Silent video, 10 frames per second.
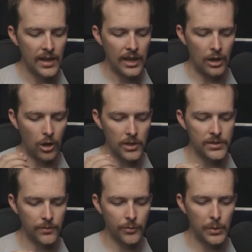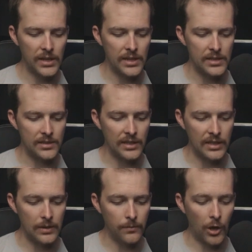And also for me is
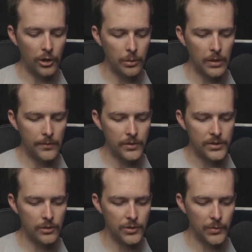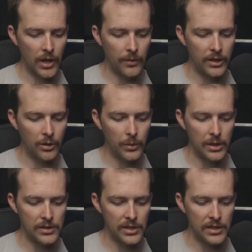the volume level. So as we got right here, we
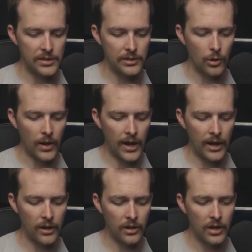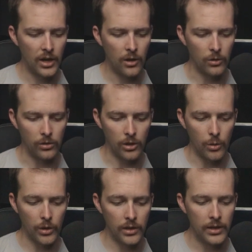can change it to go higher or
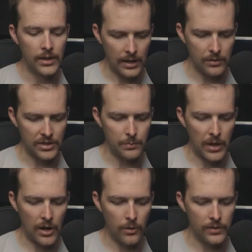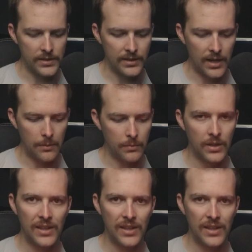lower and just power this up.